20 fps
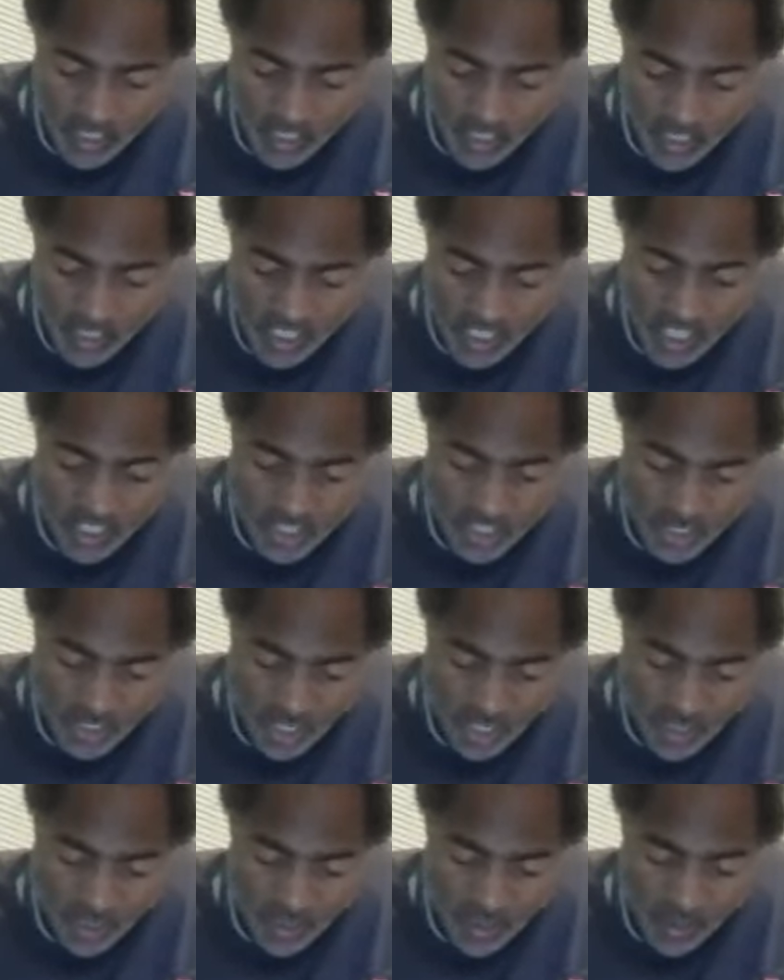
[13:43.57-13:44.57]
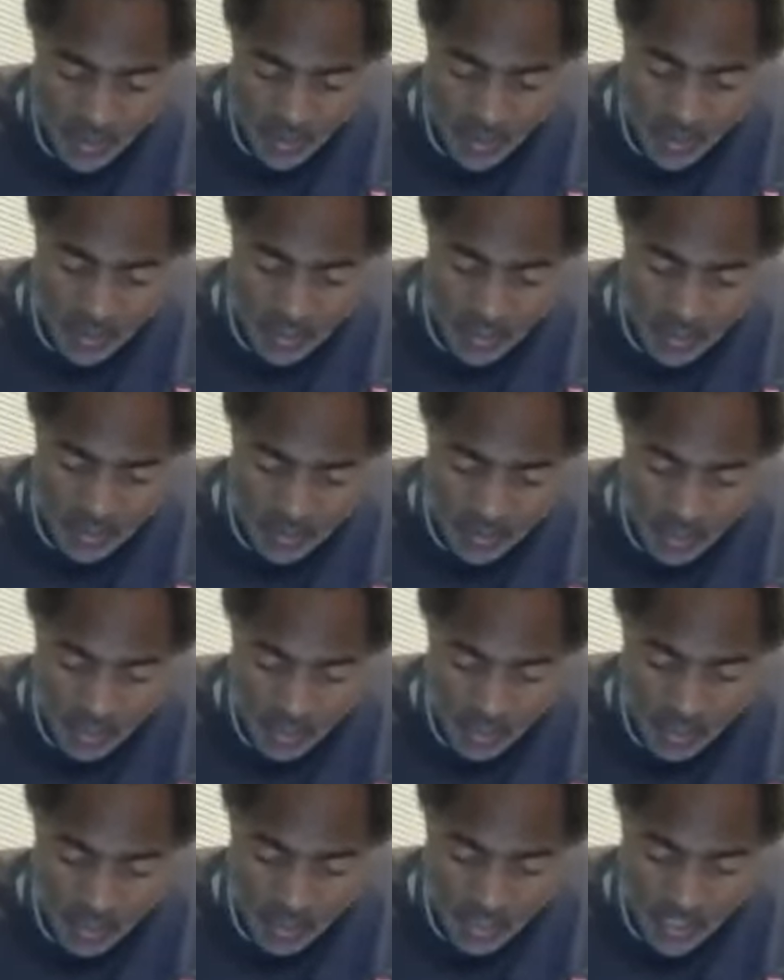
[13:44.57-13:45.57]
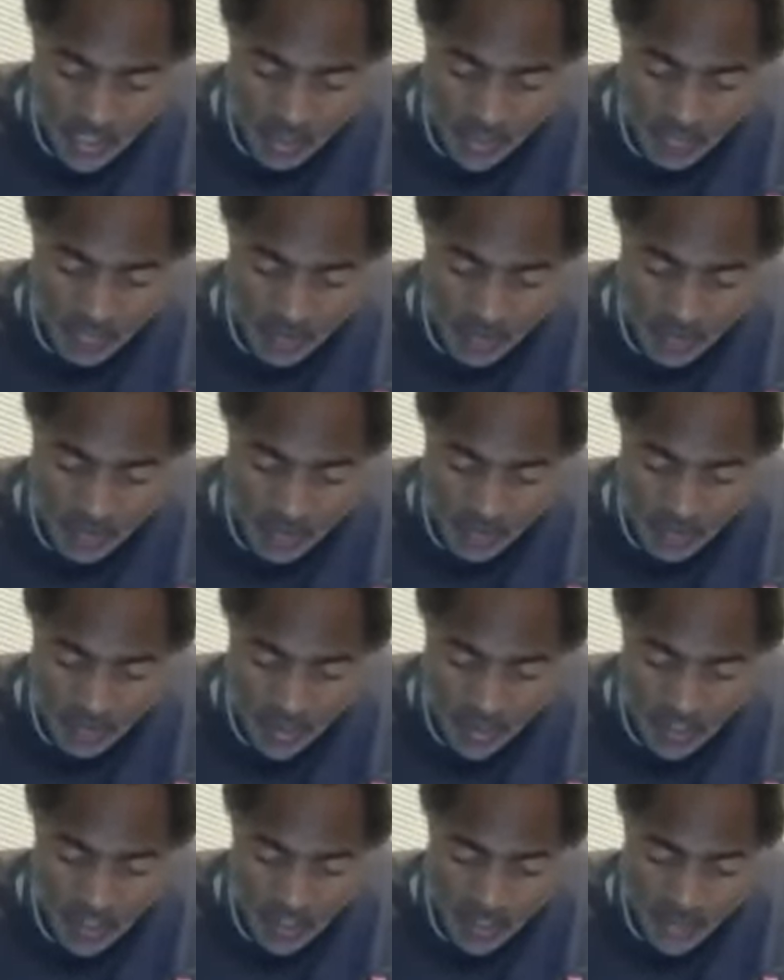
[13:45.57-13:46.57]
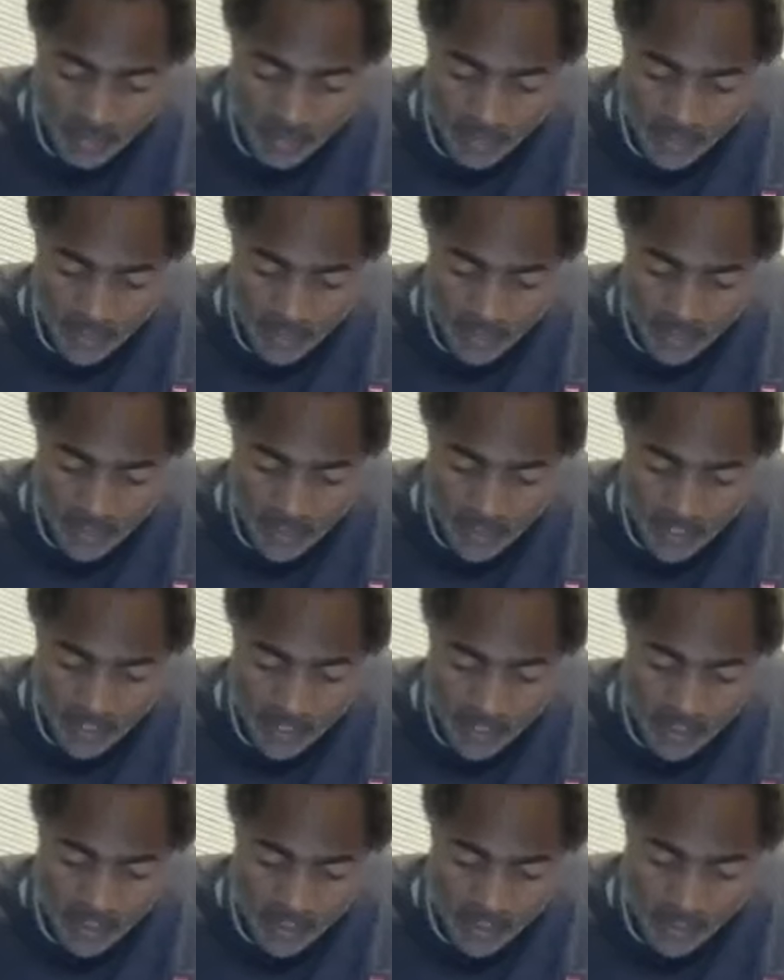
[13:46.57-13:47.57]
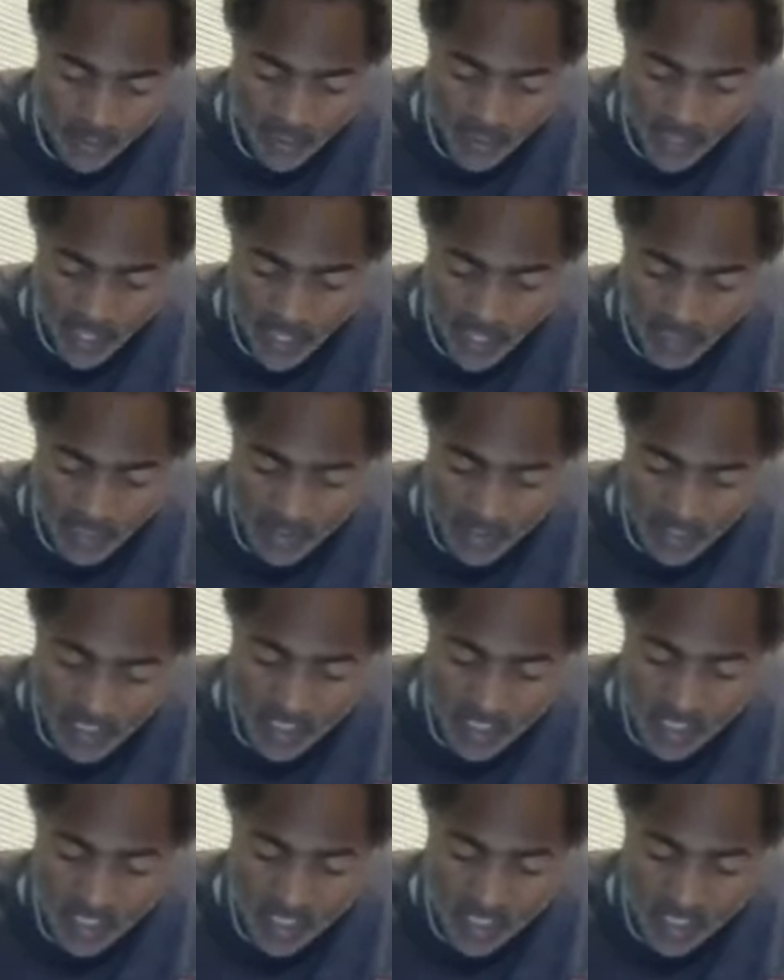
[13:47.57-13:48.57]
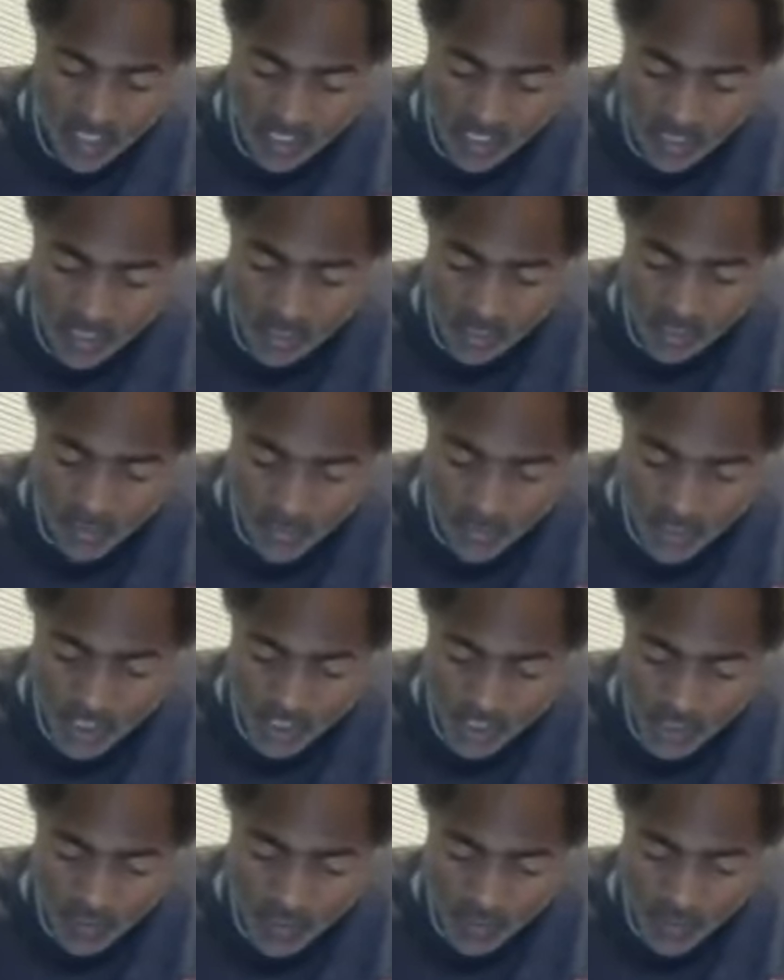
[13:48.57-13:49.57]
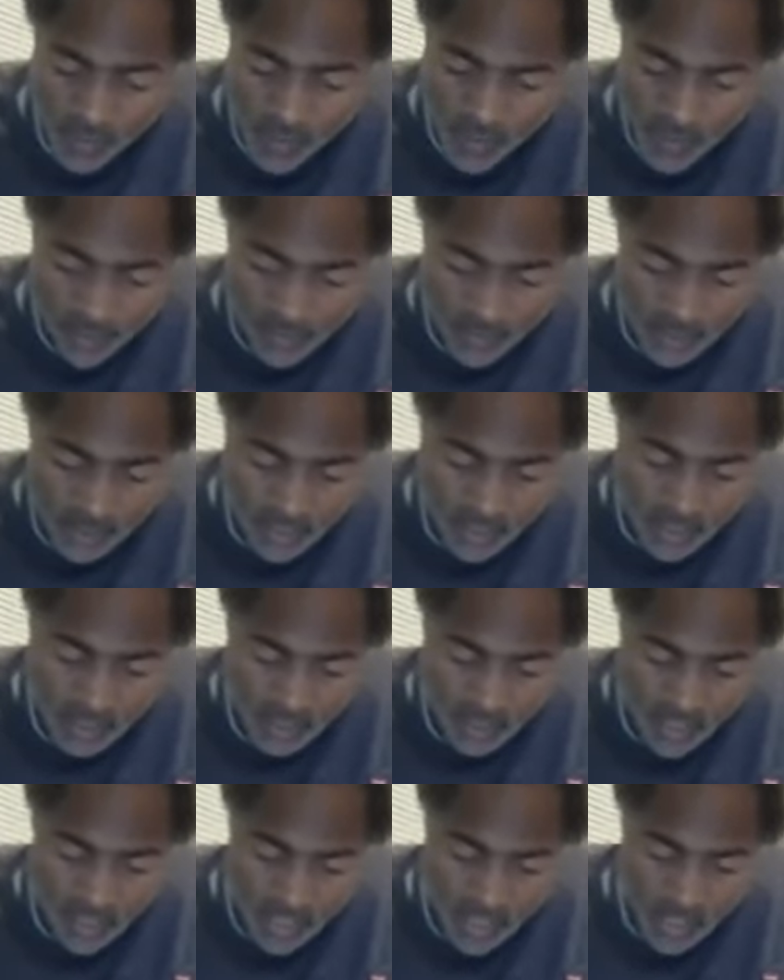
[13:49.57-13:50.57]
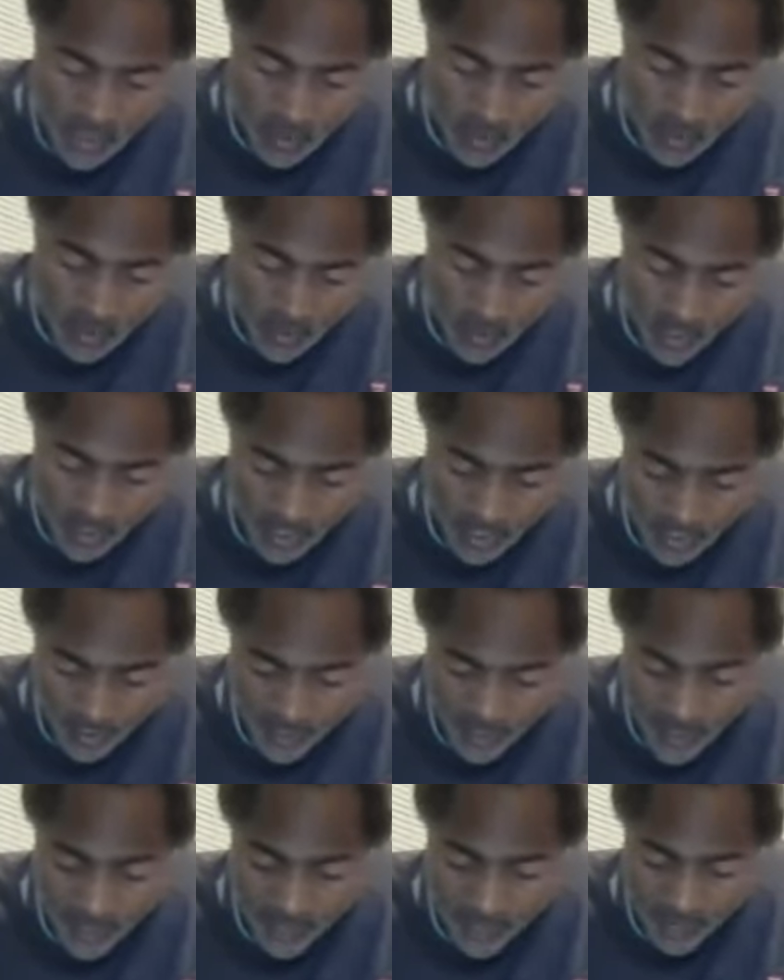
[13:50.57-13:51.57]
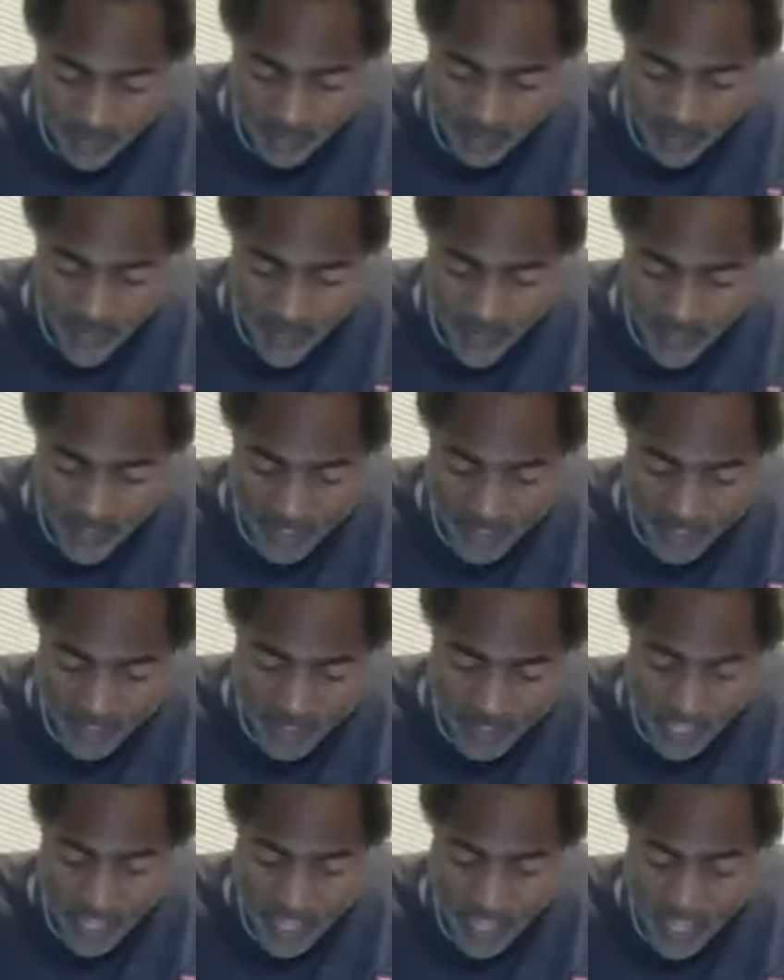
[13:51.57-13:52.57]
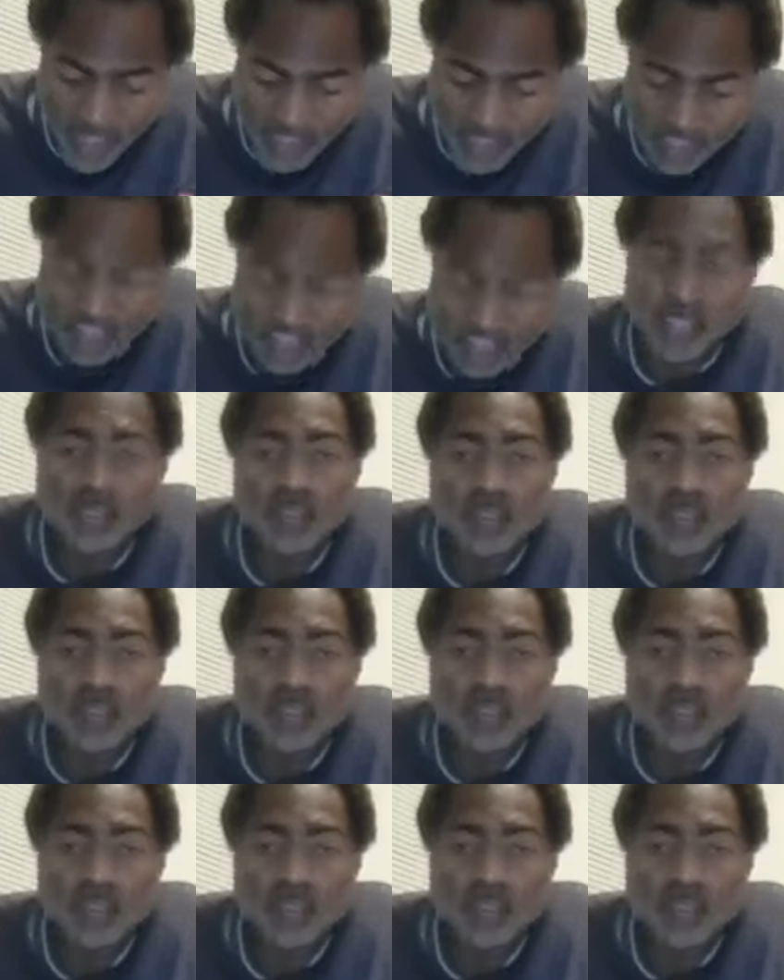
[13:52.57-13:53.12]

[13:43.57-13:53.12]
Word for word: Jeshur, chapter 30 and verse 28. These interracial marriages were a grief of mine to Isaac